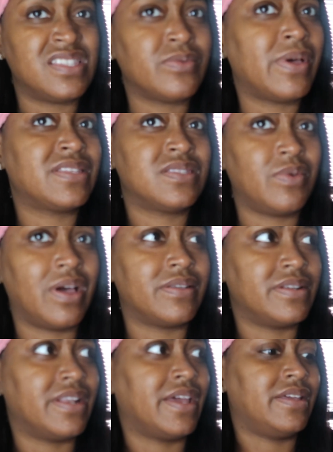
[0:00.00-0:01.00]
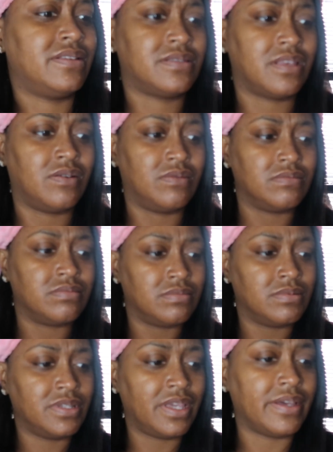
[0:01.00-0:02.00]
sweats throughout the night so
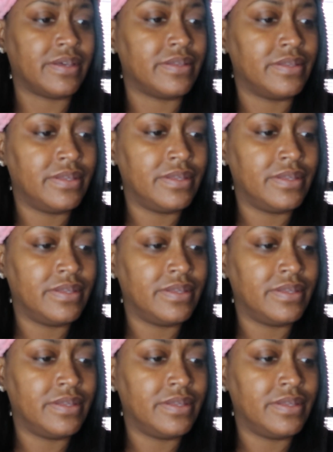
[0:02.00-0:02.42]
yeah